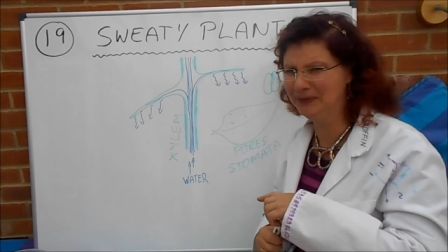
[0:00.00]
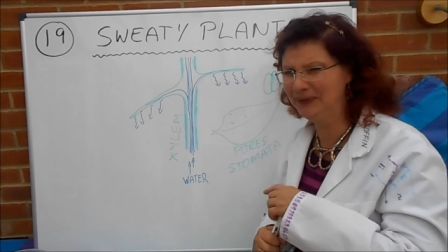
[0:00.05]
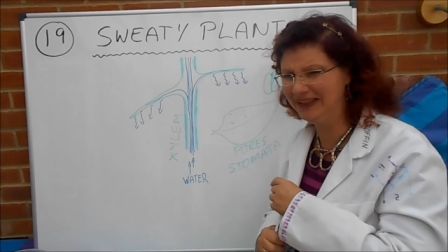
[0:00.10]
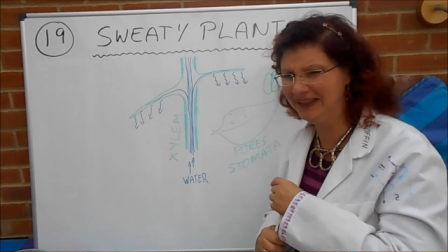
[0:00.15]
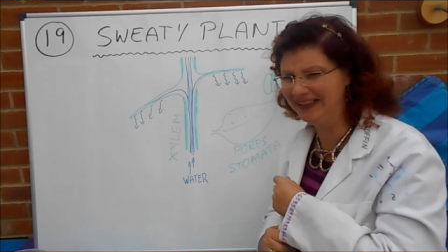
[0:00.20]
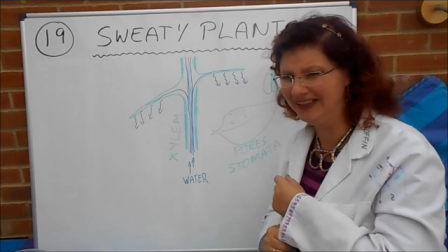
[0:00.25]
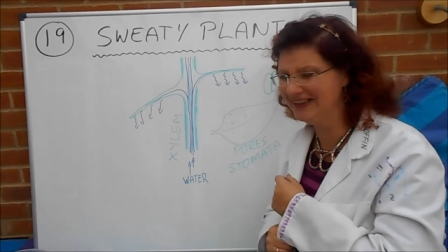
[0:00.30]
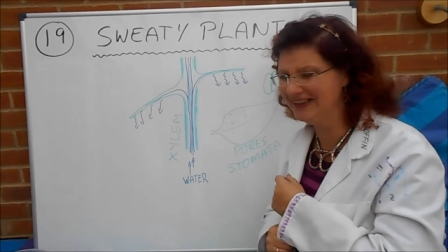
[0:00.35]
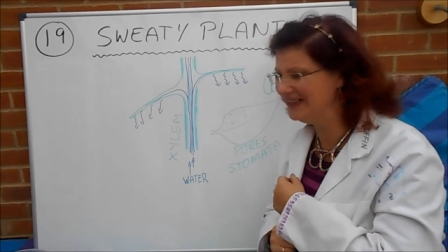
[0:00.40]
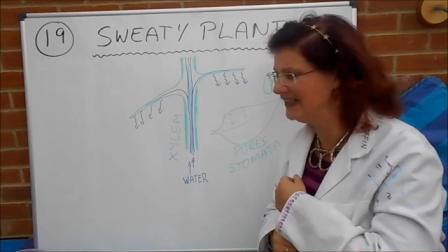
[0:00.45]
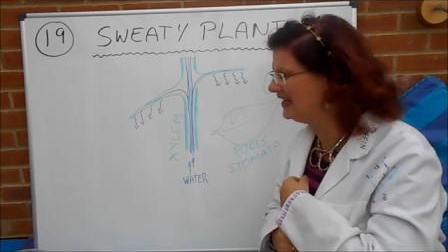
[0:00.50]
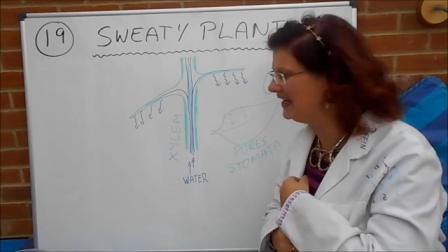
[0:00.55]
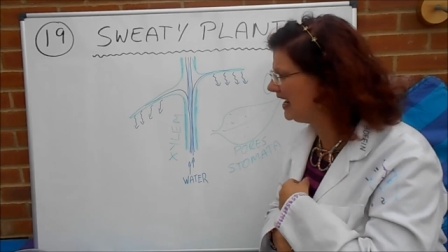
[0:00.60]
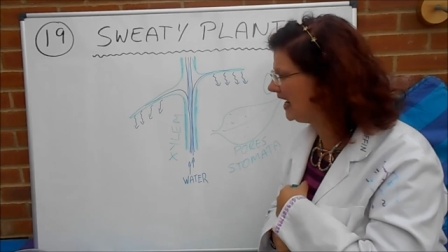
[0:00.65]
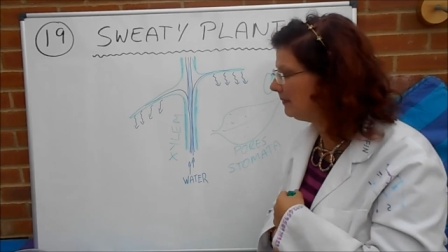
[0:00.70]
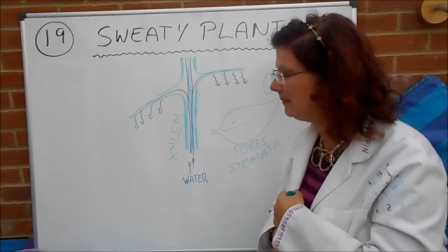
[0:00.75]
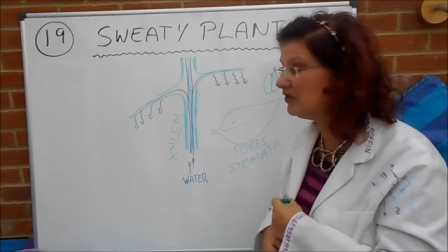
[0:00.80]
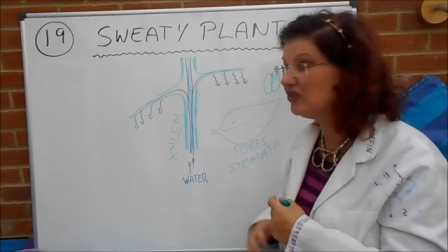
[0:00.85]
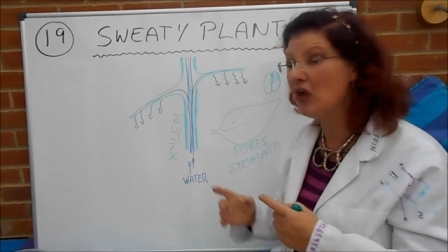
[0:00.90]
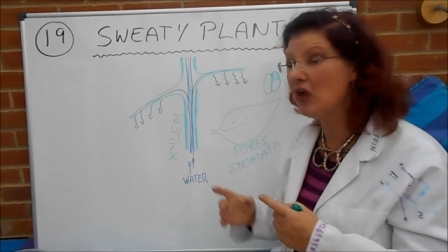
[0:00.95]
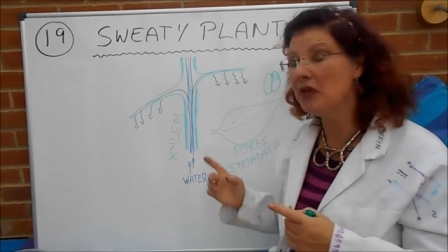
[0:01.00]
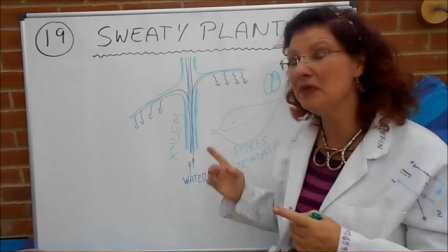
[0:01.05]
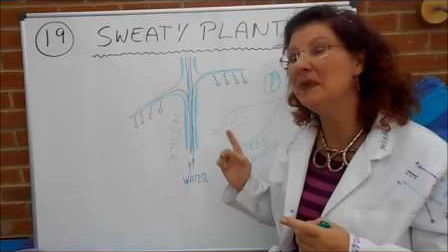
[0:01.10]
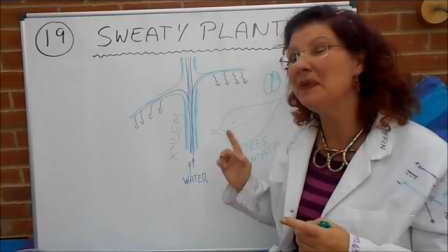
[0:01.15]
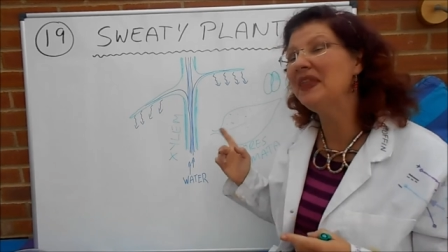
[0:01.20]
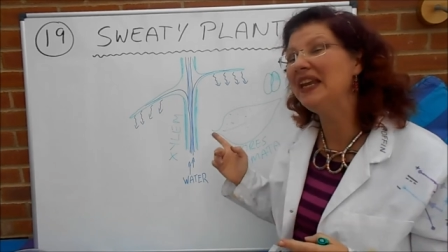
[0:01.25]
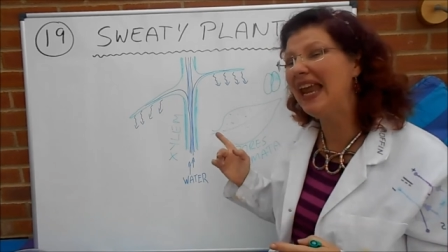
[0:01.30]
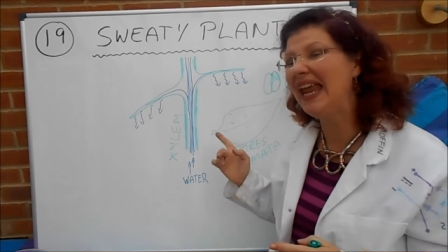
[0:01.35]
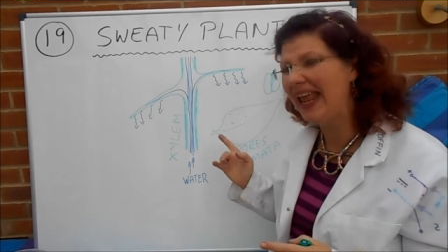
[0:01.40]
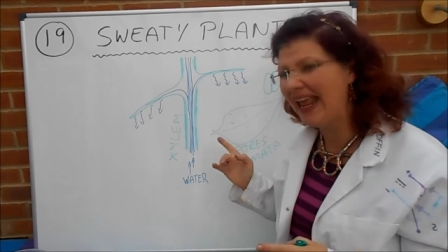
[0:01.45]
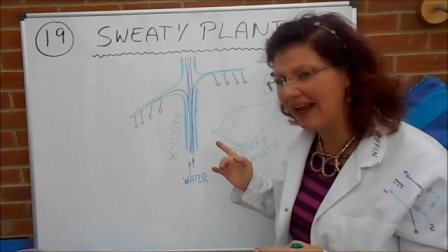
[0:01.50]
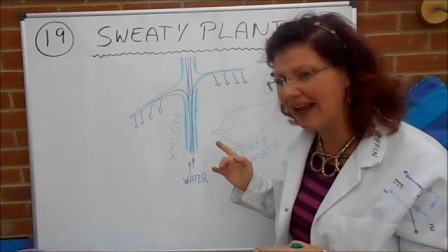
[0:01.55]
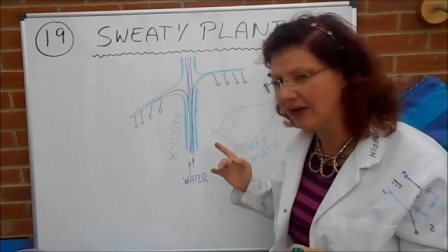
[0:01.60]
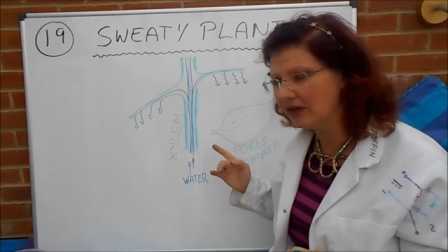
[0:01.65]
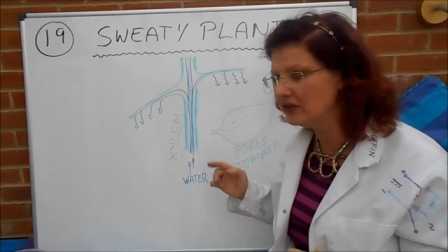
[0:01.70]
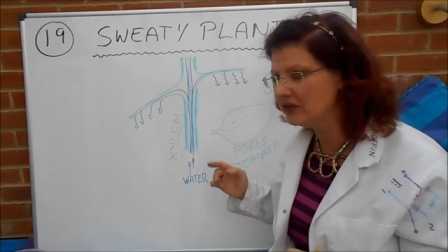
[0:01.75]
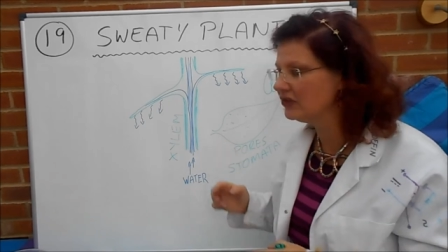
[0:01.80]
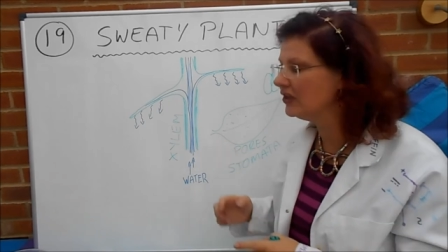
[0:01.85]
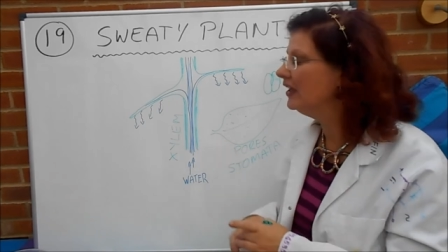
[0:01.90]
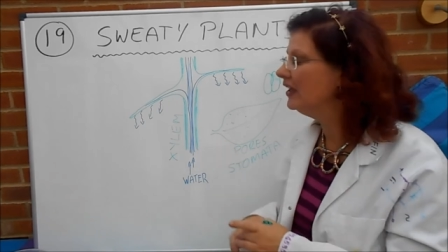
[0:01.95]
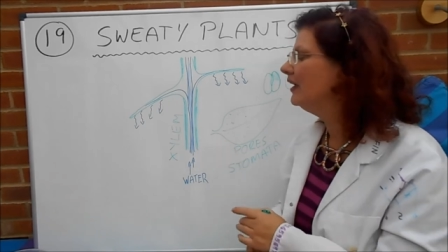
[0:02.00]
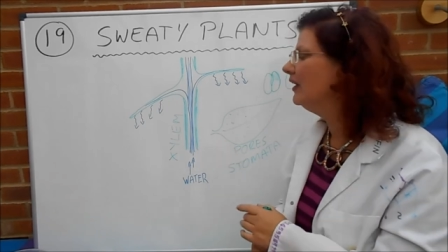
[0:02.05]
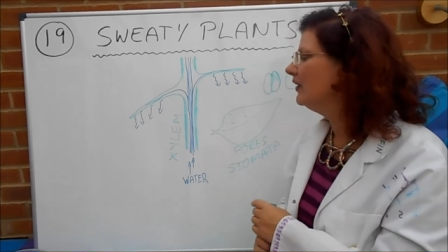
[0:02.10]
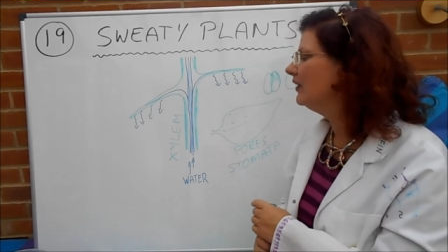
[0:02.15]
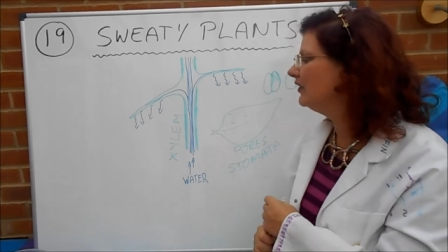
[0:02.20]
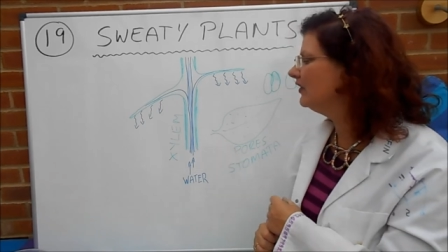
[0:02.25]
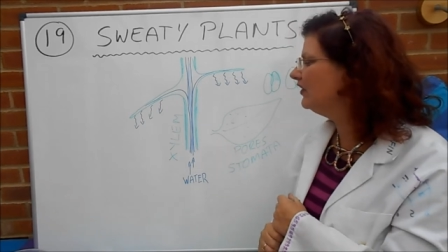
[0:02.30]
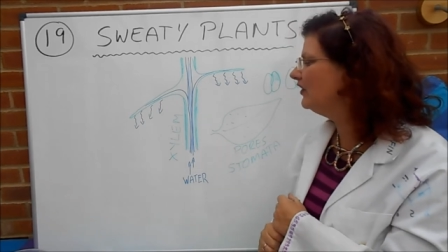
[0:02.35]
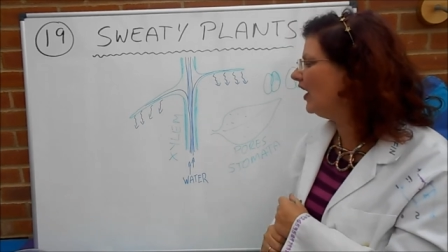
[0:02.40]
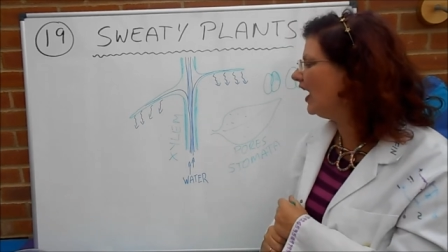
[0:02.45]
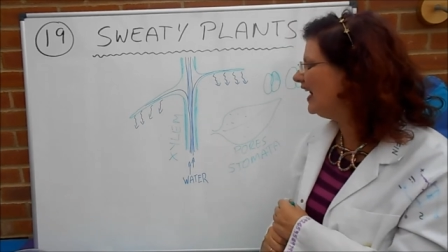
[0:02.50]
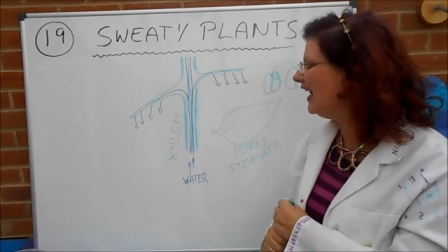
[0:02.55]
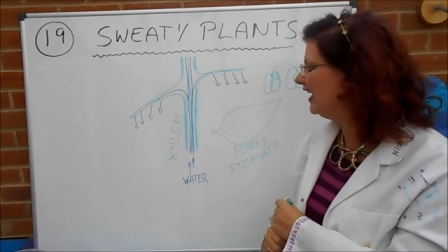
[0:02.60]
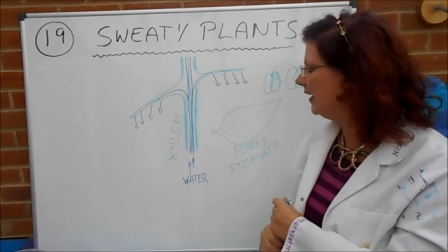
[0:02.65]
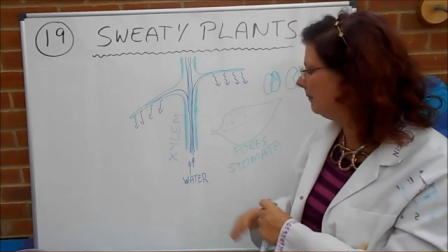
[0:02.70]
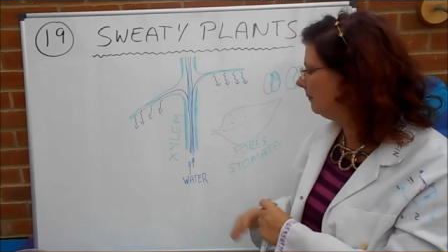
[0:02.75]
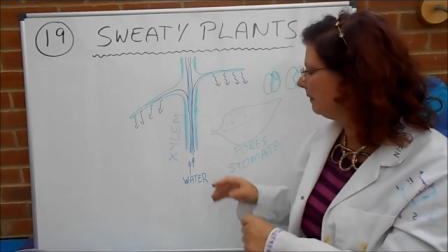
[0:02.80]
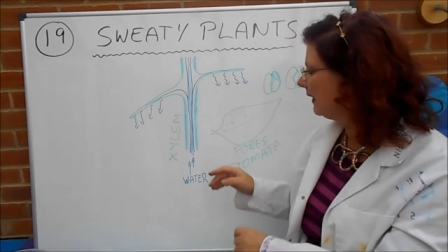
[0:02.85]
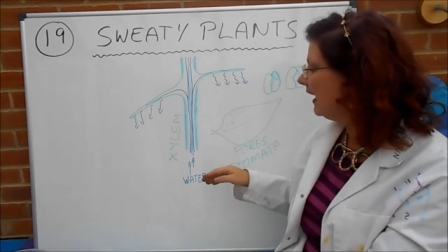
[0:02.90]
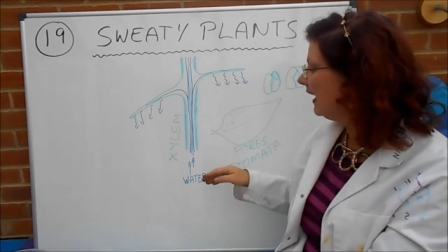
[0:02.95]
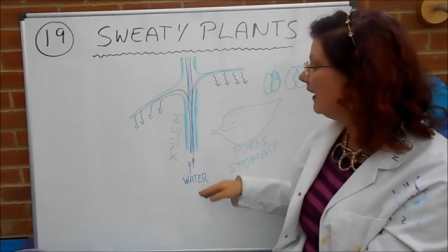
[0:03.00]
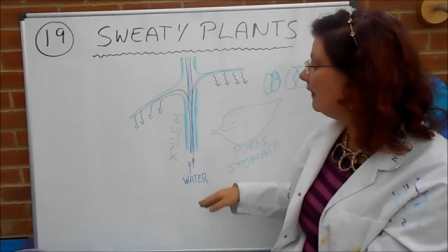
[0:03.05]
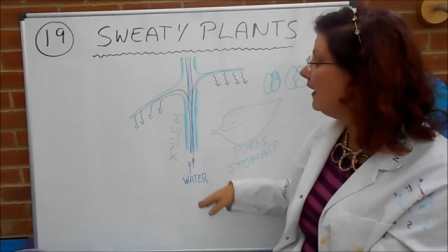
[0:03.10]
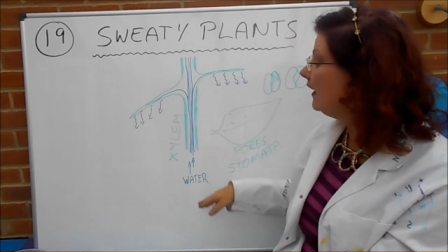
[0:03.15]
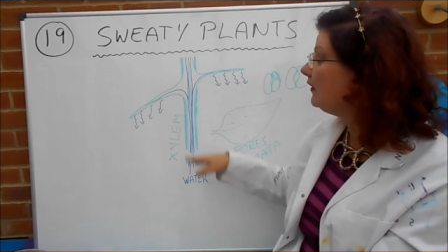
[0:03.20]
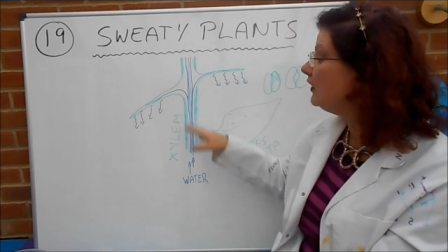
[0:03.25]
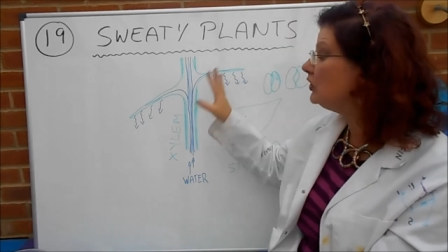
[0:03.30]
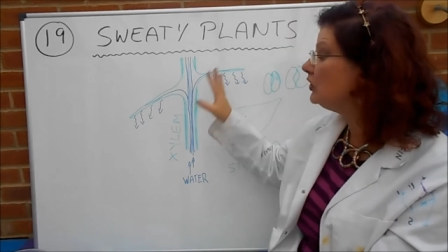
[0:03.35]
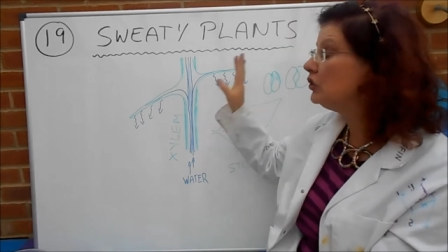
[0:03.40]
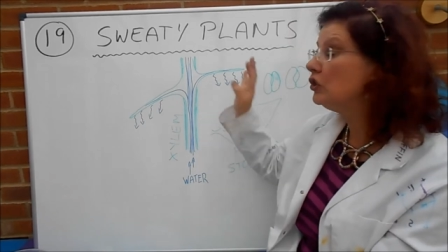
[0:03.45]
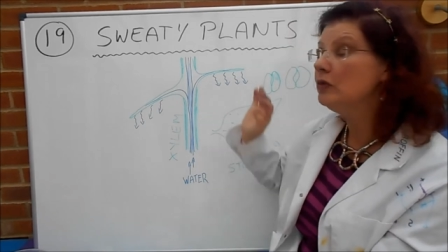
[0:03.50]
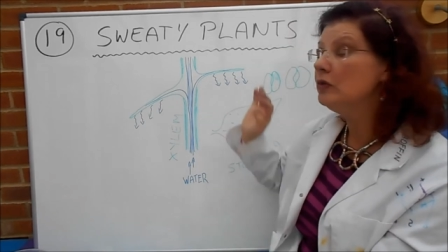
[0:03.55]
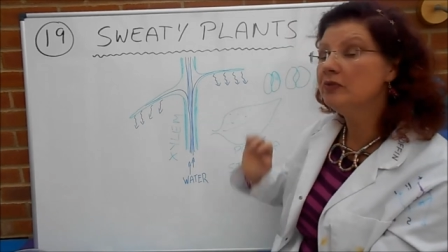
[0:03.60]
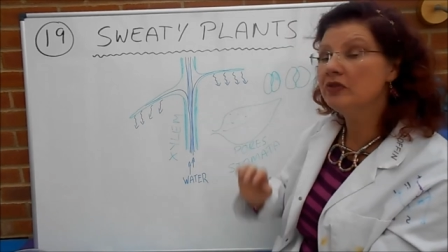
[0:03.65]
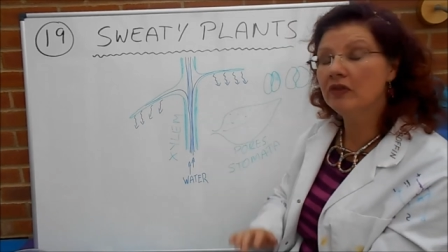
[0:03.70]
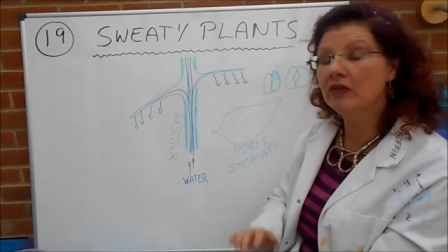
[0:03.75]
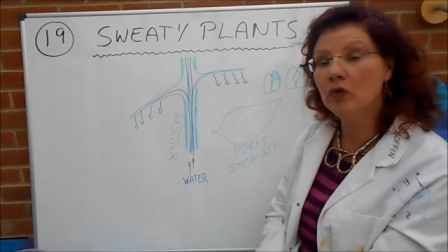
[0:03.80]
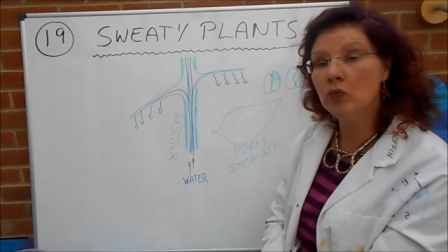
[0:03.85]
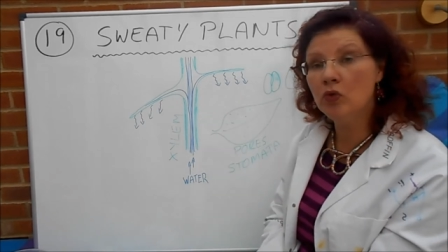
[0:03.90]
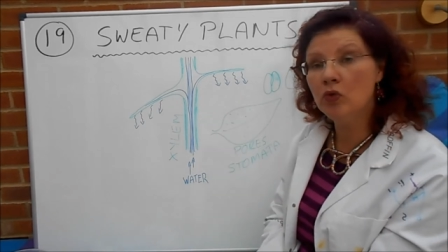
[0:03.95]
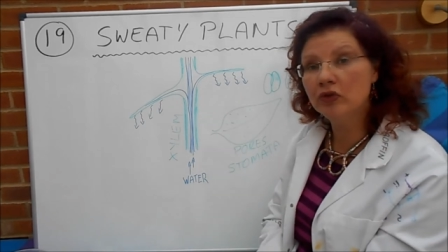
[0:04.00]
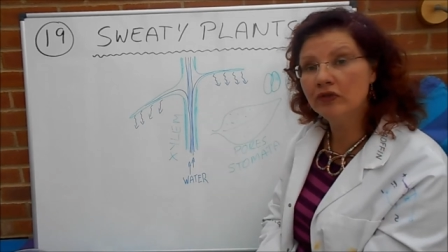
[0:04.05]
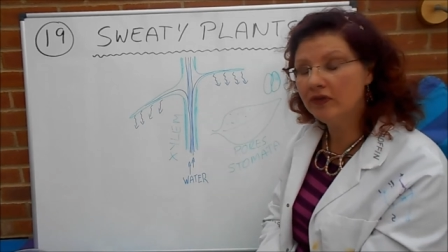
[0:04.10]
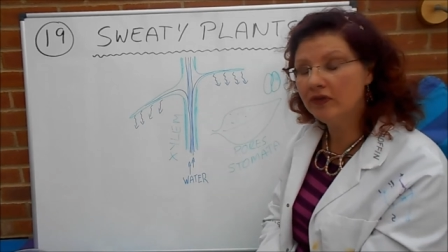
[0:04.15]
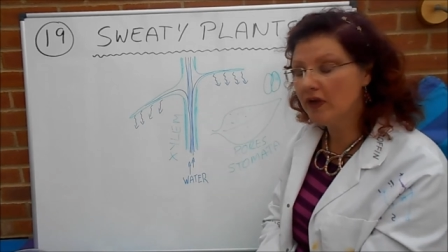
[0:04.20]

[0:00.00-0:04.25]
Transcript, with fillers: really good name. It starts with an X, xylem. And they're the tubes that the water